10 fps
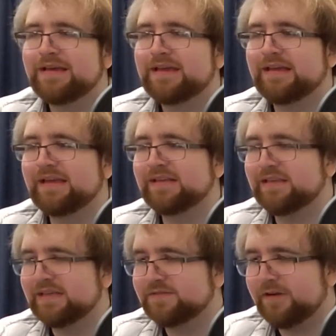
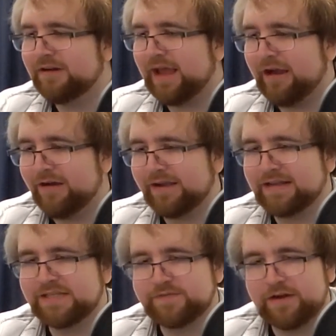He's very
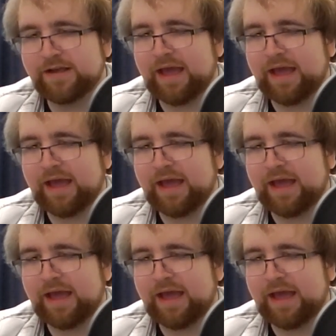arrogant, he's very